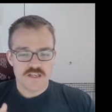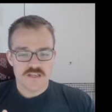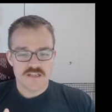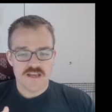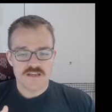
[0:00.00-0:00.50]

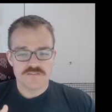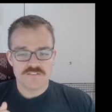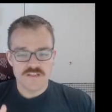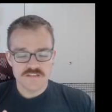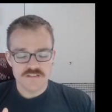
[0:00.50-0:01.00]
and kind of
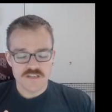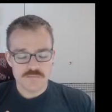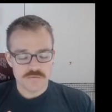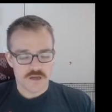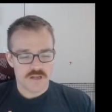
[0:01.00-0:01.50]
dig
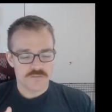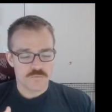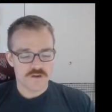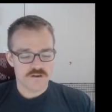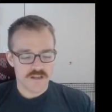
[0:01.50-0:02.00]
deep on what your